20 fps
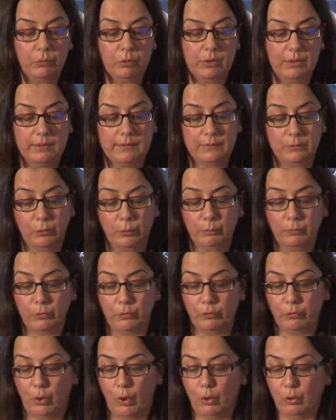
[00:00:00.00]
would assume
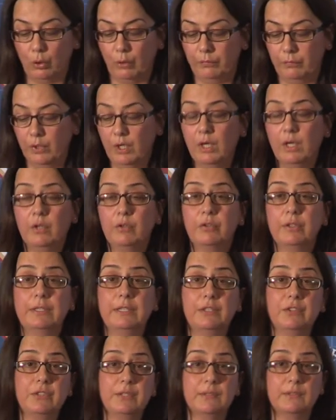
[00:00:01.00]
the role of
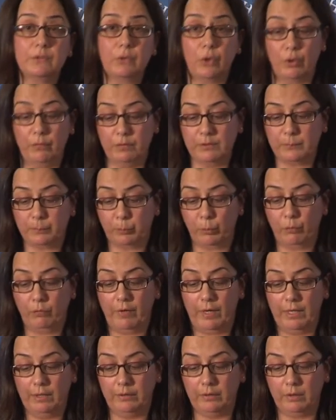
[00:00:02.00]
religious service
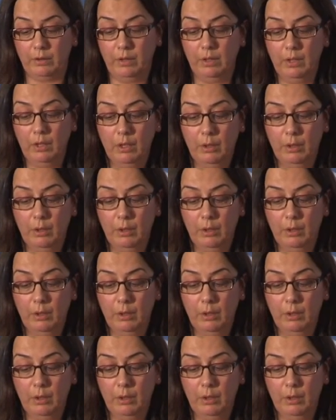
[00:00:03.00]
provider,